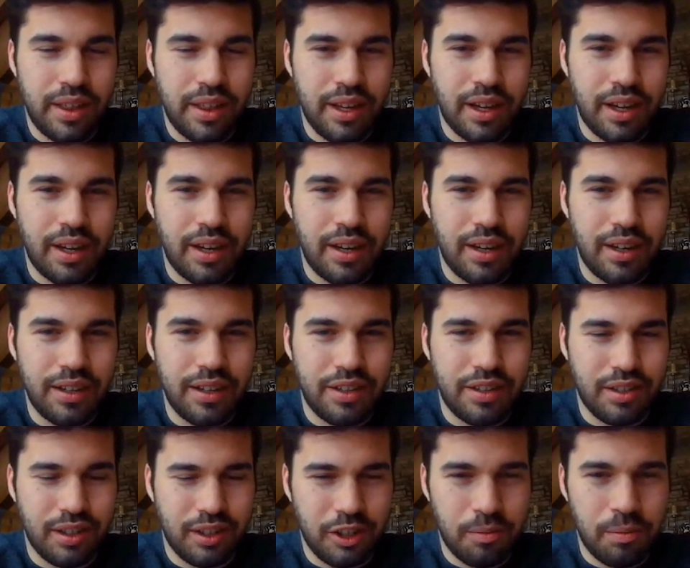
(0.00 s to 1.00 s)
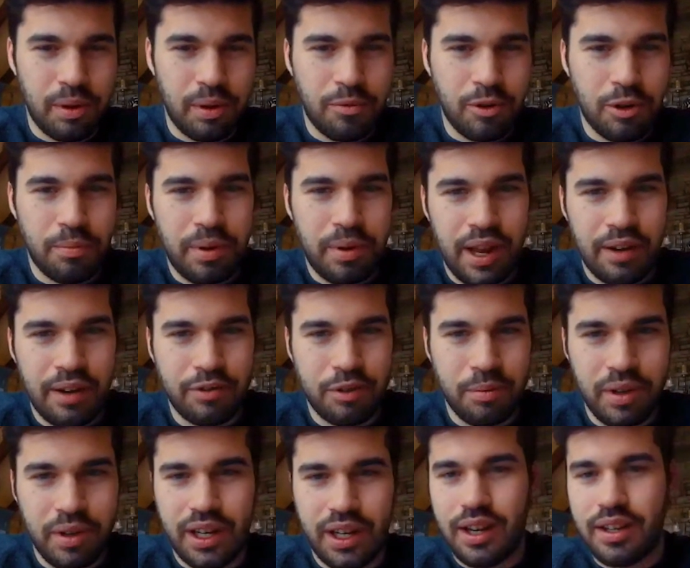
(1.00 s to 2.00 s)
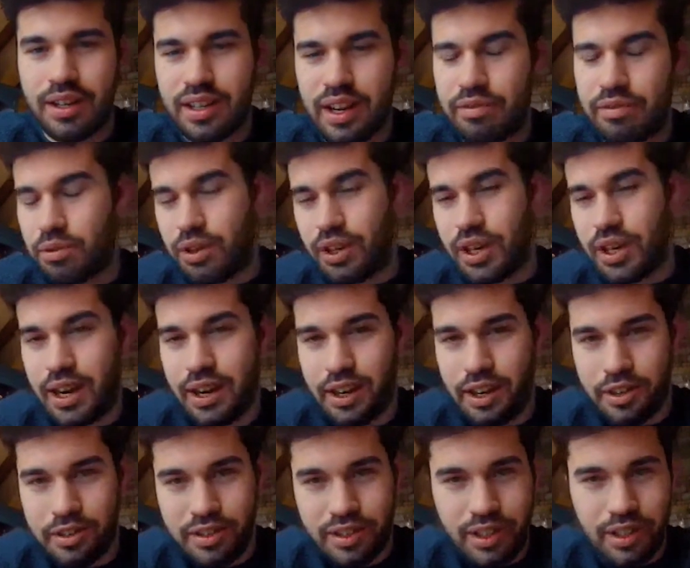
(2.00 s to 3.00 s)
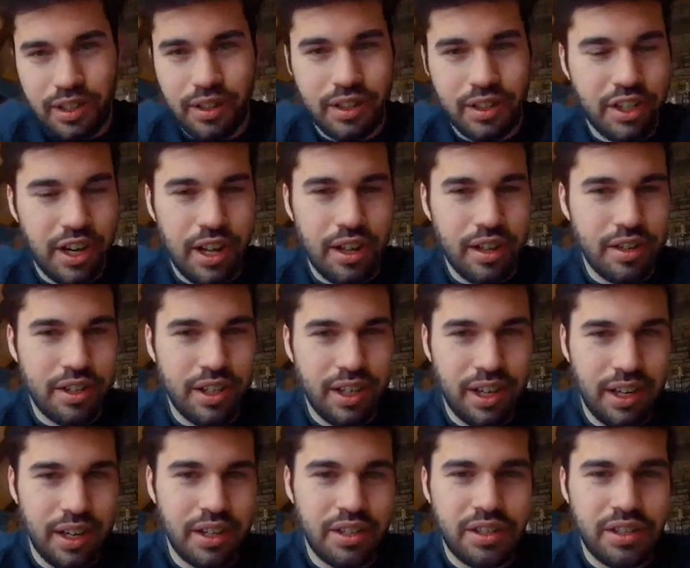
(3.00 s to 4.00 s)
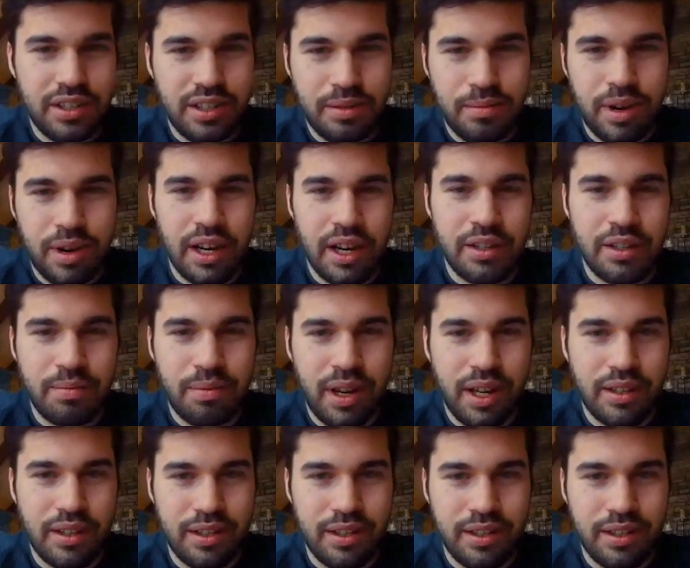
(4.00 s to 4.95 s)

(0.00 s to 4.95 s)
I think just a little bit more painful because everyone kind of knows the, the challenging conditions of the mining space.